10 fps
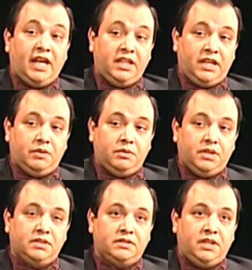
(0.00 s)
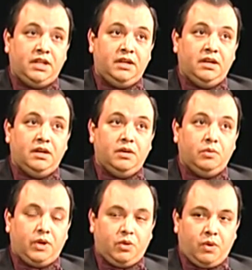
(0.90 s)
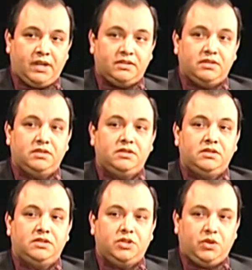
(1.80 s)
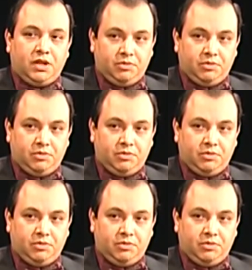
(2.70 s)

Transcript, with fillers: alien is the request to come